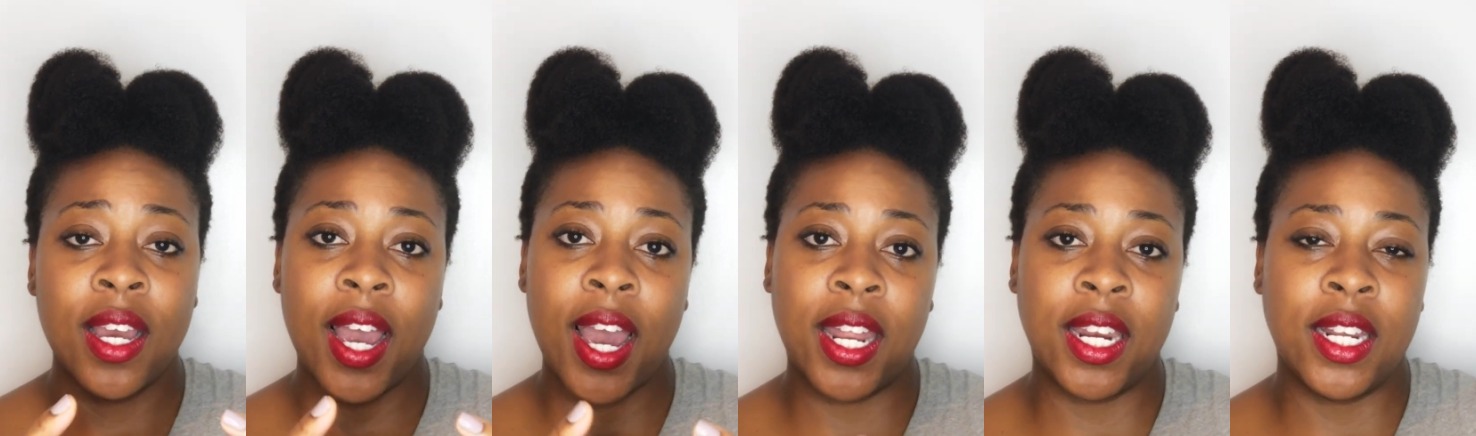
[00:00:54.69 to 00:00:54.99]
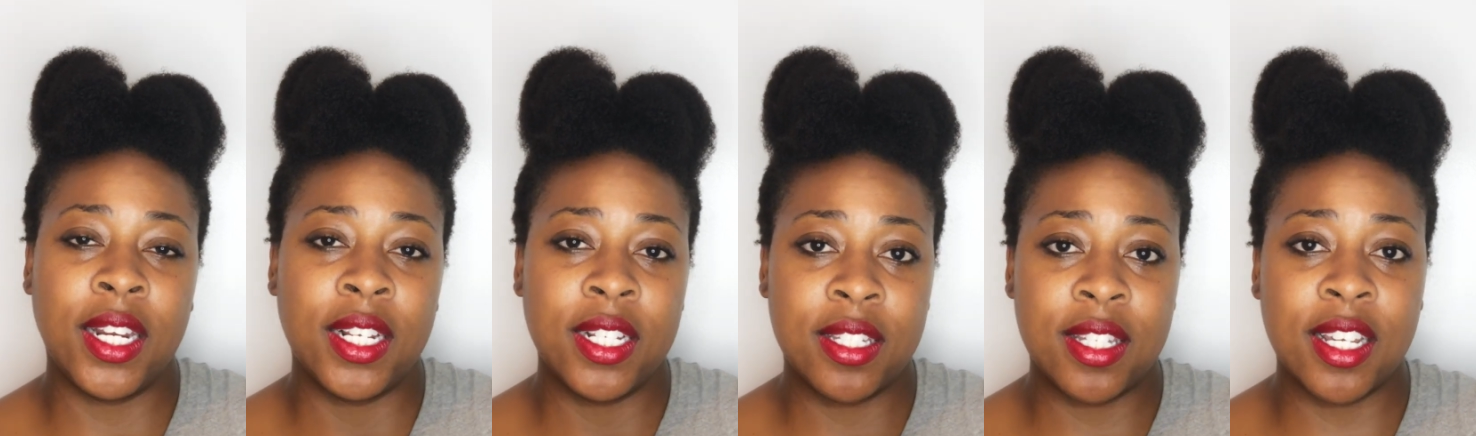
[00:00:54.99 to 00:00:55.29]
and
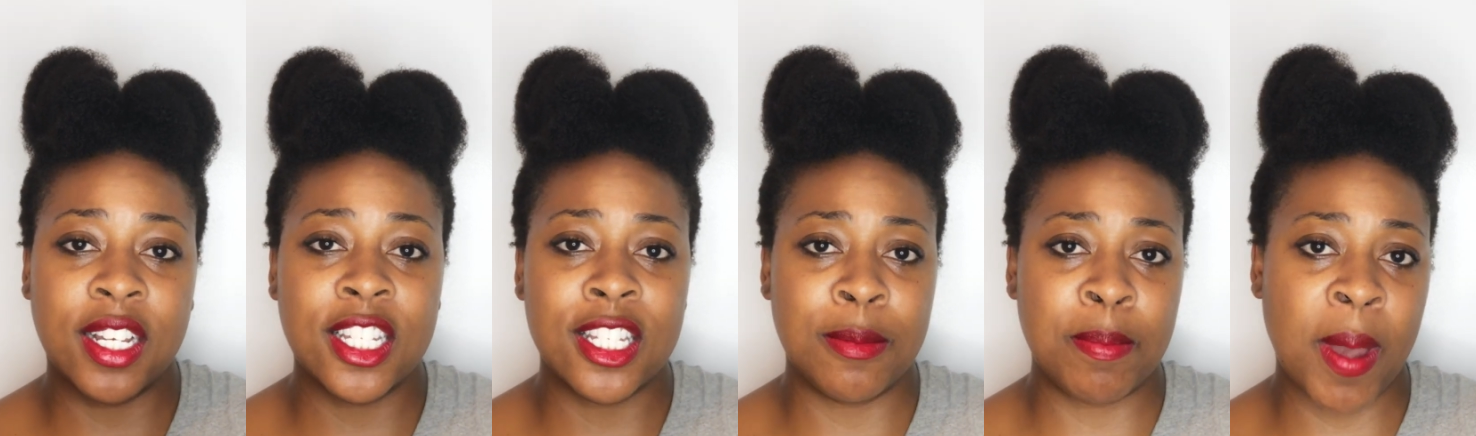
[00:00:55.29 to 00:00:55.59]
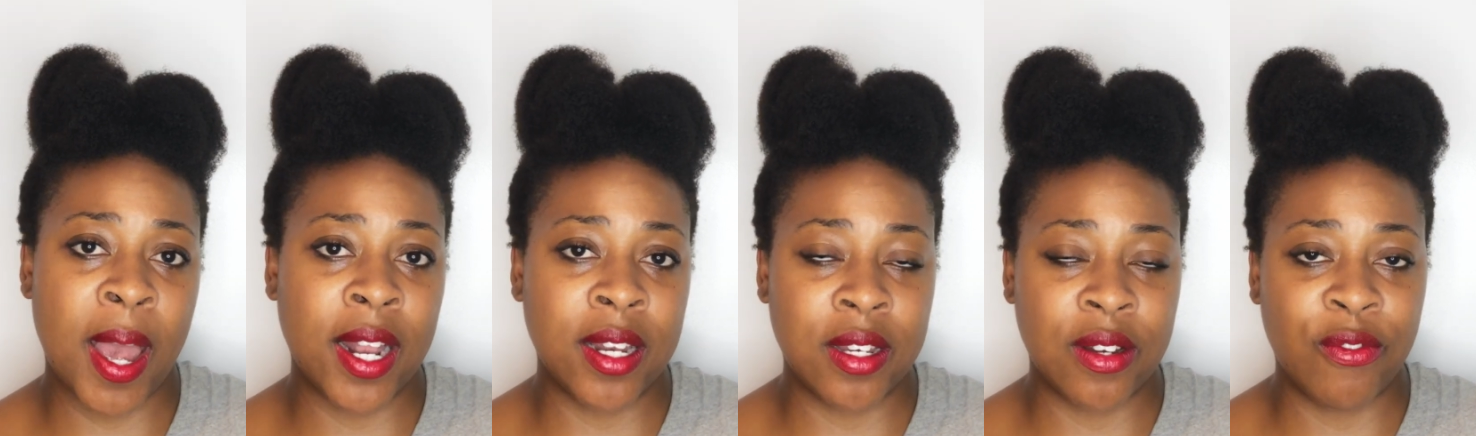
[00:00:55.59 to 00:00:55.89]
then it's an
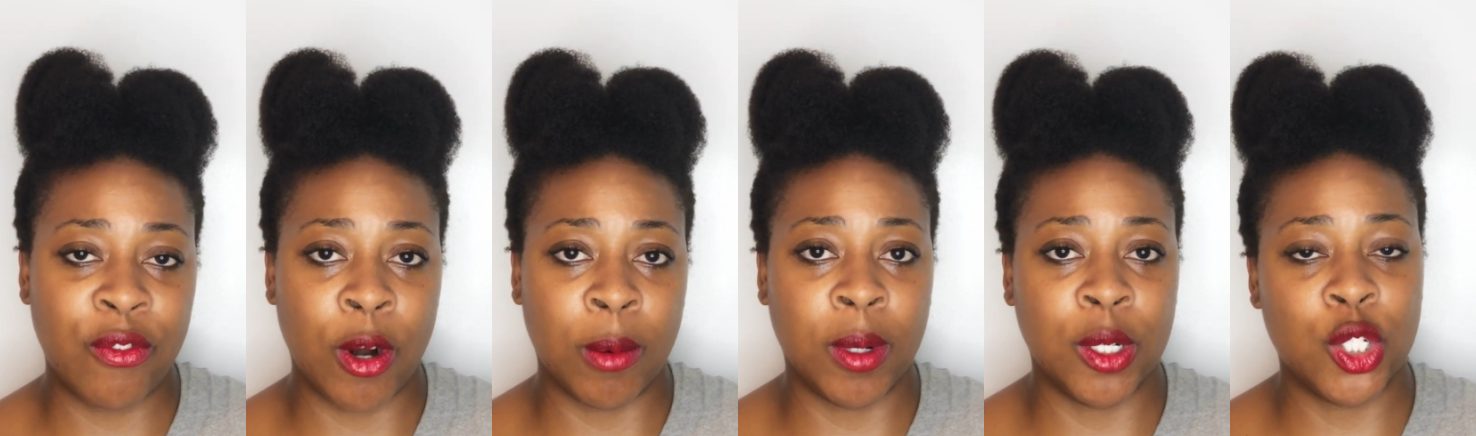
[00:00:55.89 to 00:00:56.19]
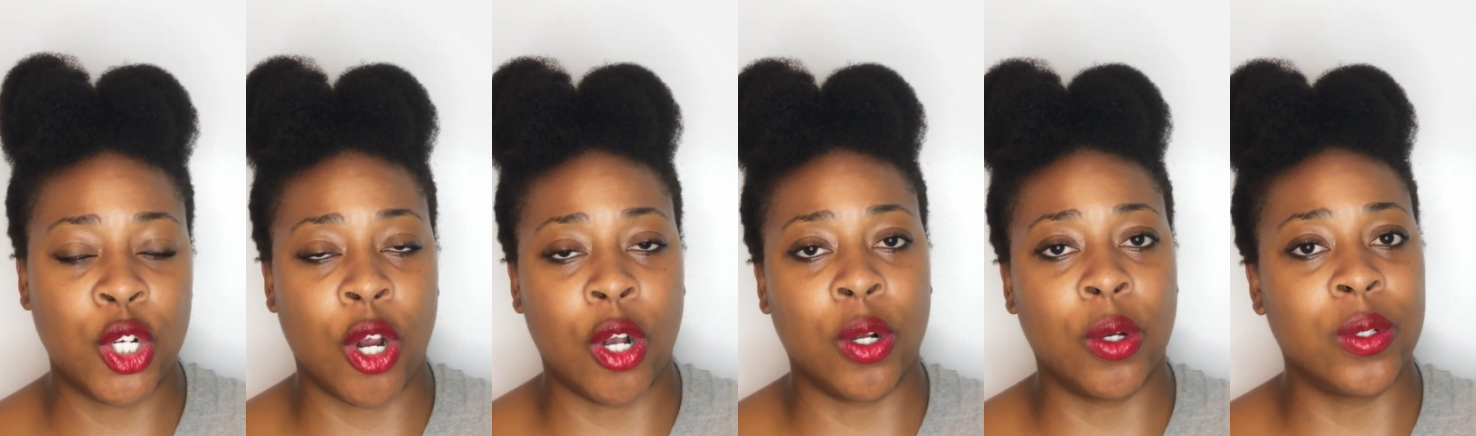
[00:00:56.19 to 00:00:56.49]
expanded form of
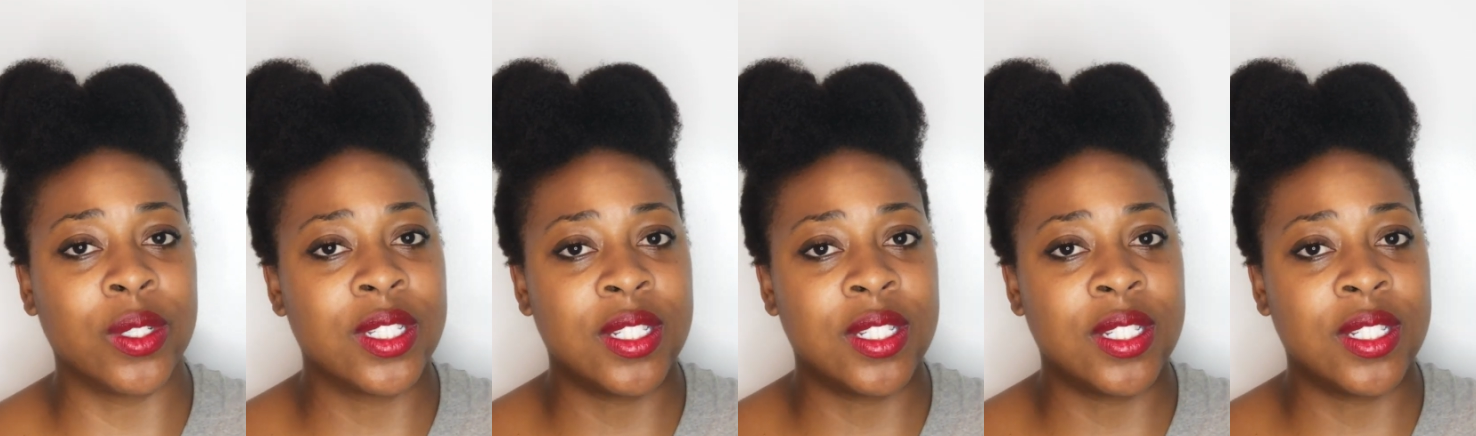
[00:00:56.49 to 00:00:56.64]
charcoal.